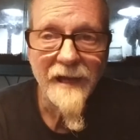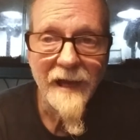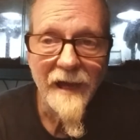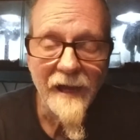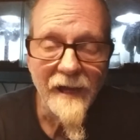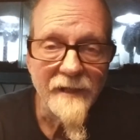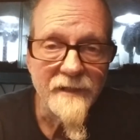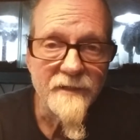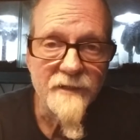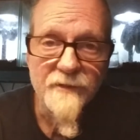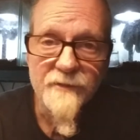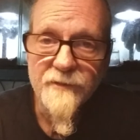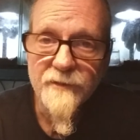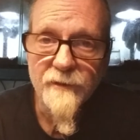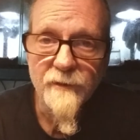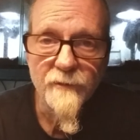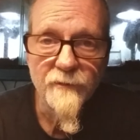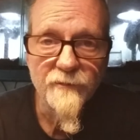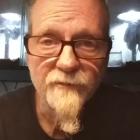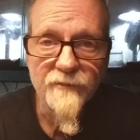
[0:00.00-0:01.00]
I just
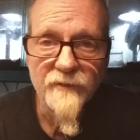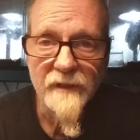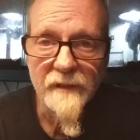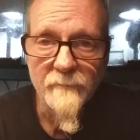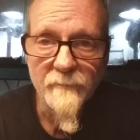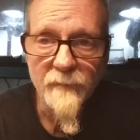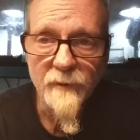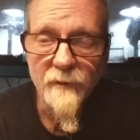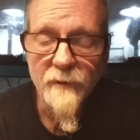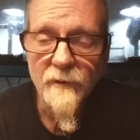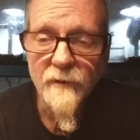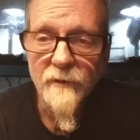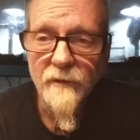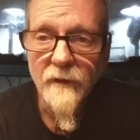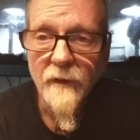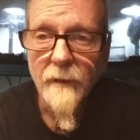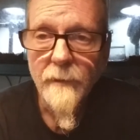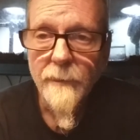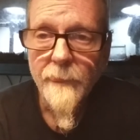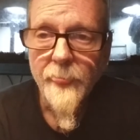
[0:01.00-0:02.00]
use simple,
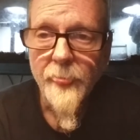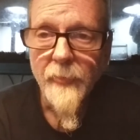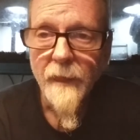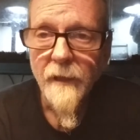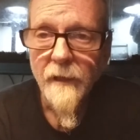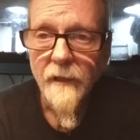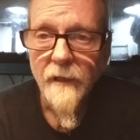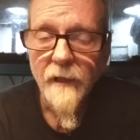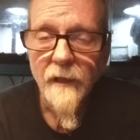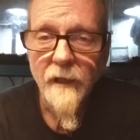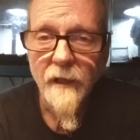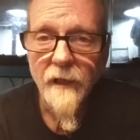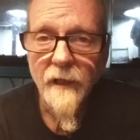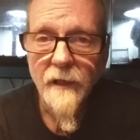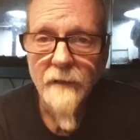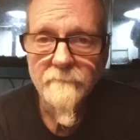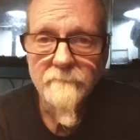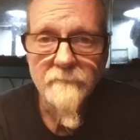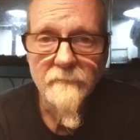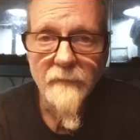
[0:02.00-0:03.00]

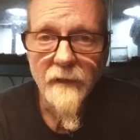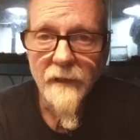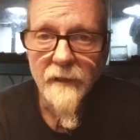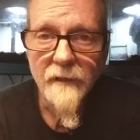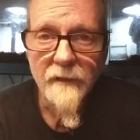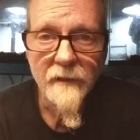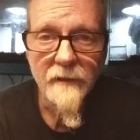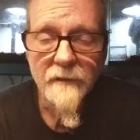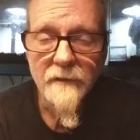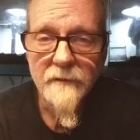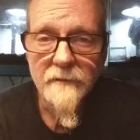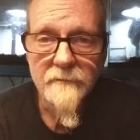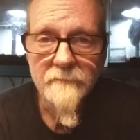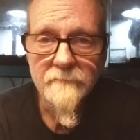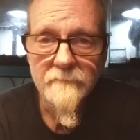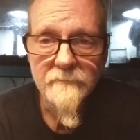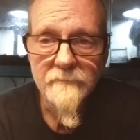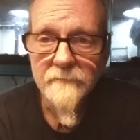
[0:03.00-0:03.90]
like a